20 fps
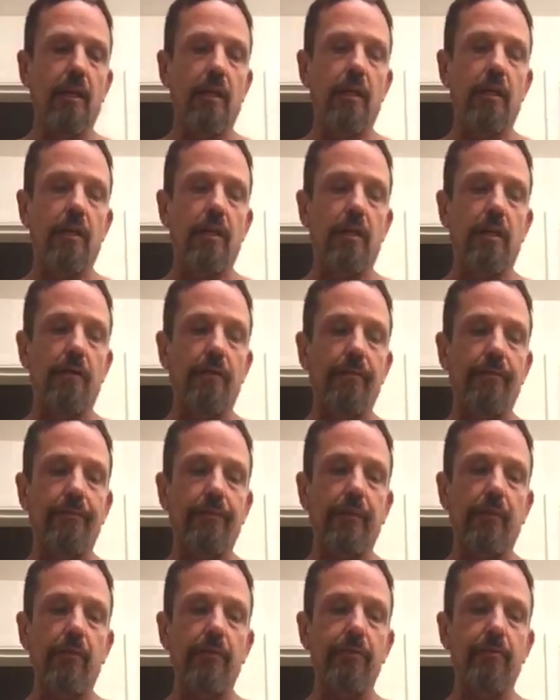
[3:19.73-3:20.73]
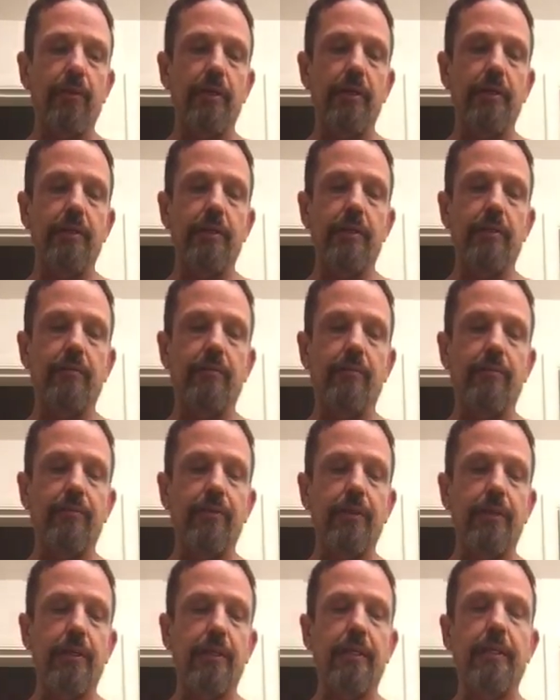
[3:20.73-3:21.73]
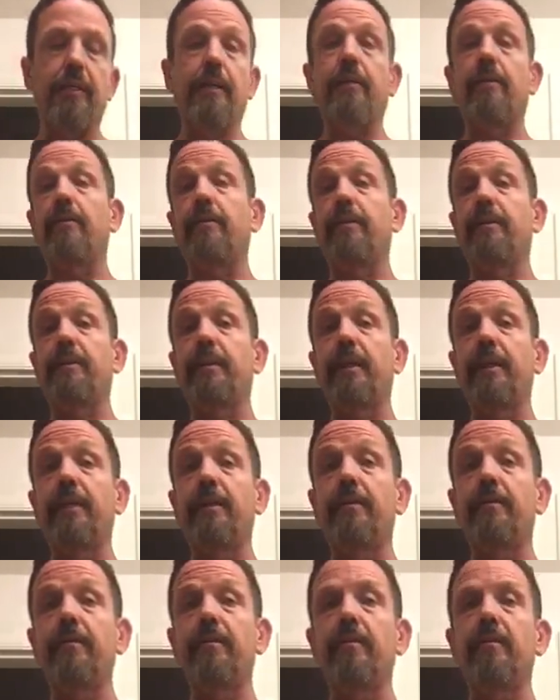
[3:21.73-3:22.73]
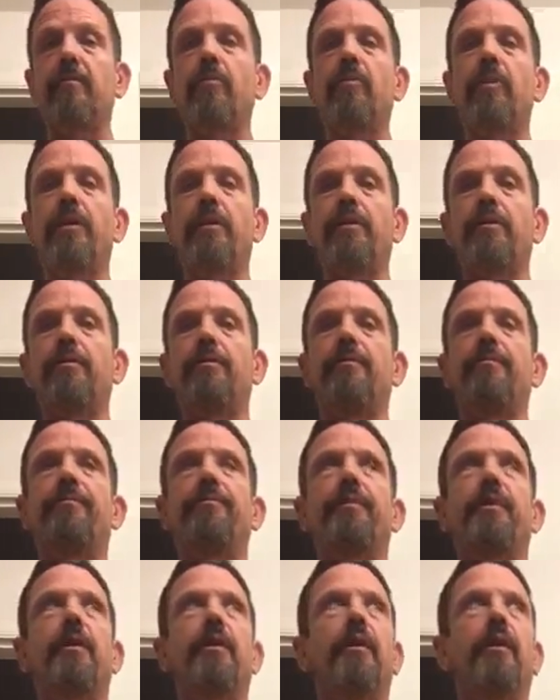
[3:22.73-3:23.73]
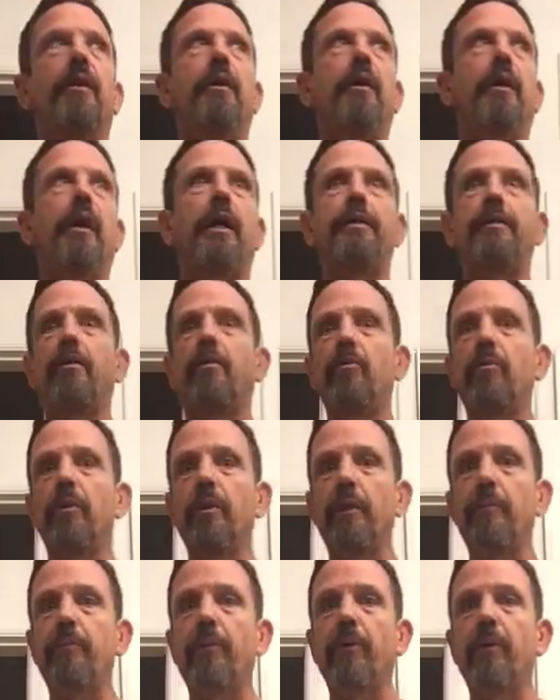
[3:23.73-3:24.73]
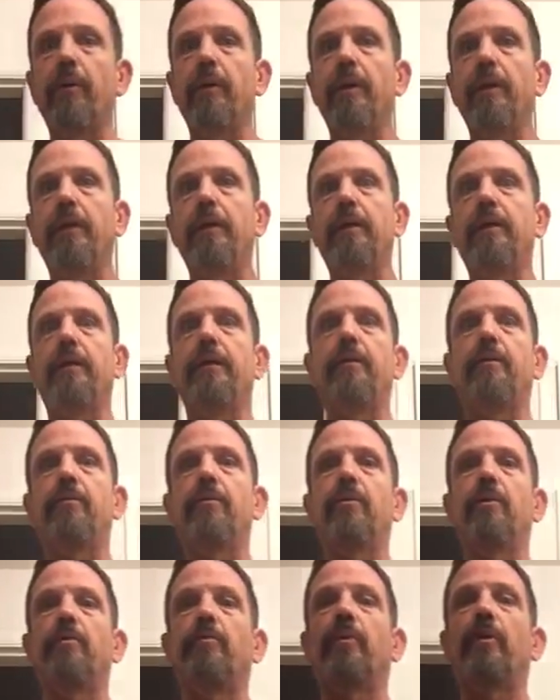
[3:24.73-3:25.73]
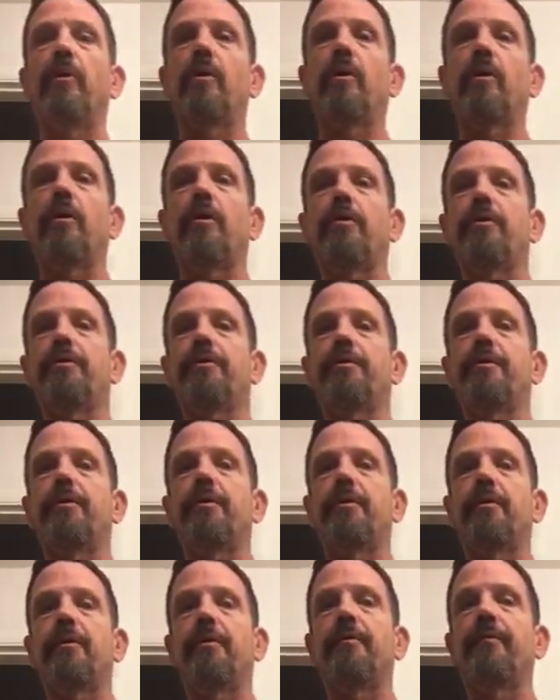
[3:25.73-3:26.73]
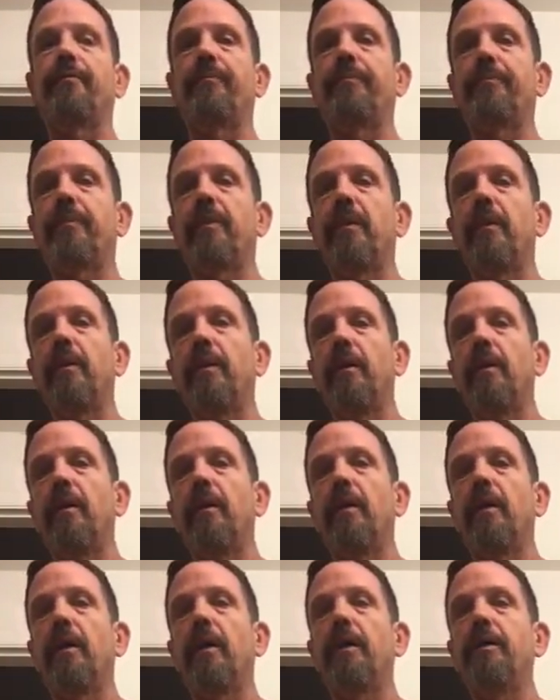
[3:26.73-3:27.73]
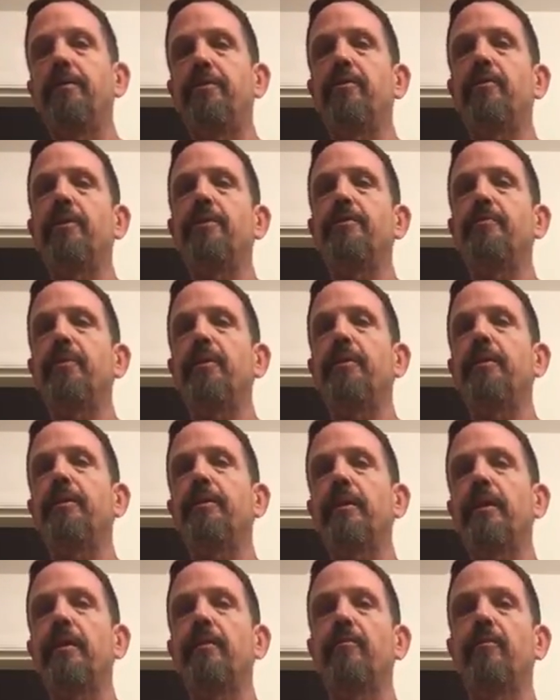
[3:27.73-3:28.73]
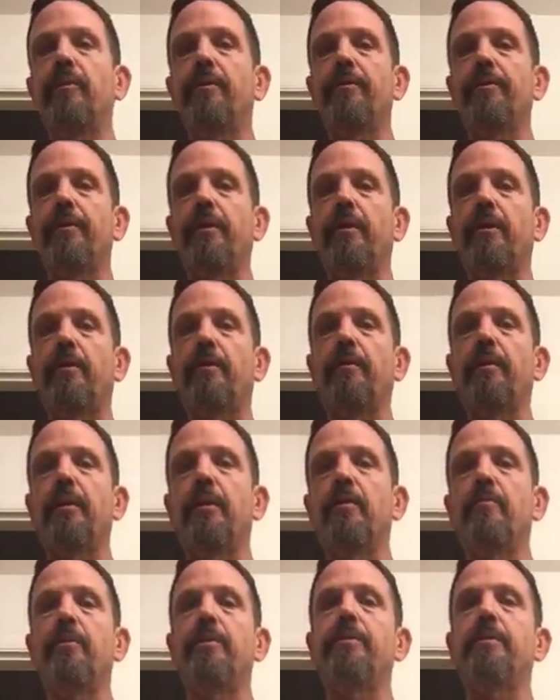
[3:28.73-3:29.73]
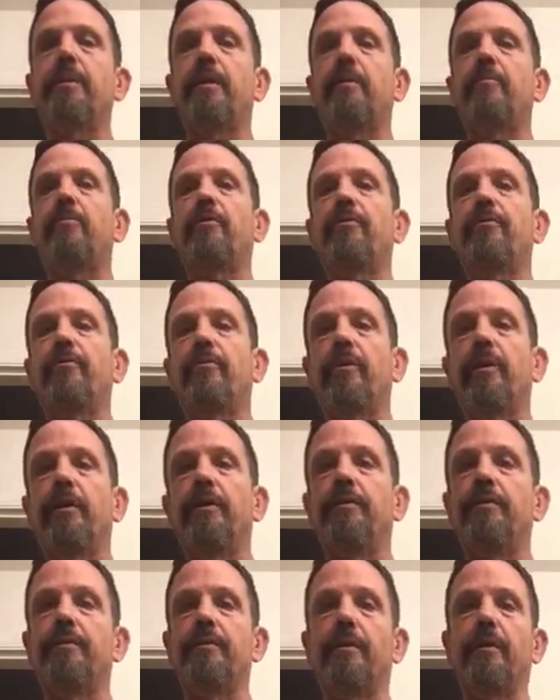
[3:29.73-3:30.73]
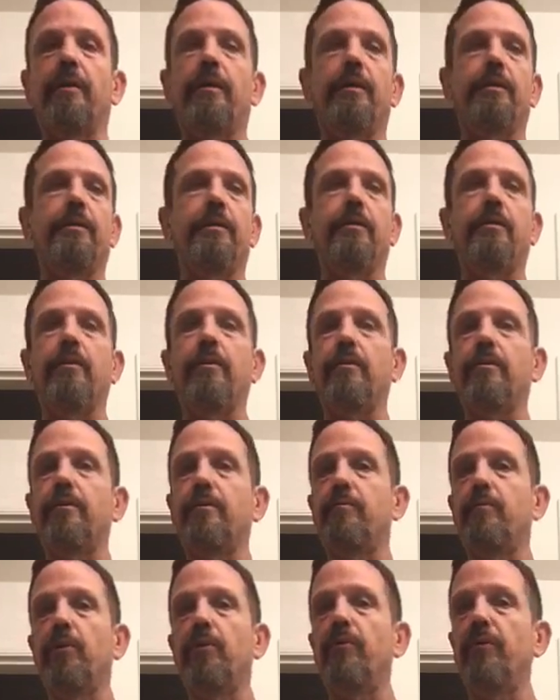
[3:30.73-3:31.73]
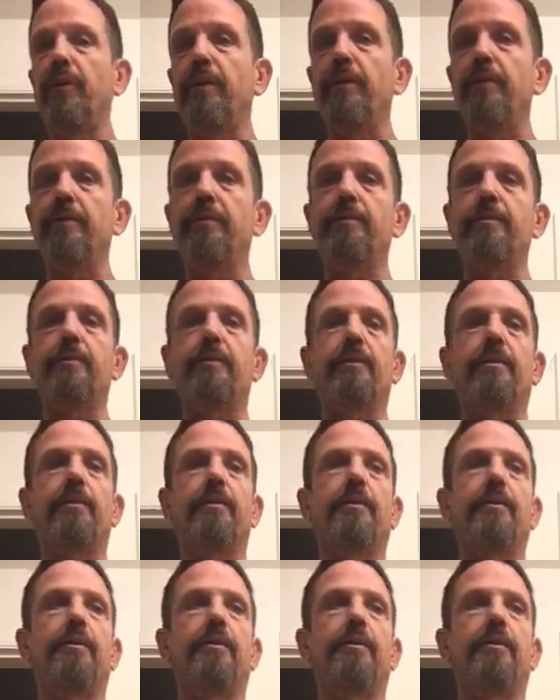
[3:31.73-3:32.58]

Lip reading: What's my idea of a fun night out on the town? Well, I don't really party. I don't go to bars. I enjoy spending time with intimate time with friends, dinners, movies,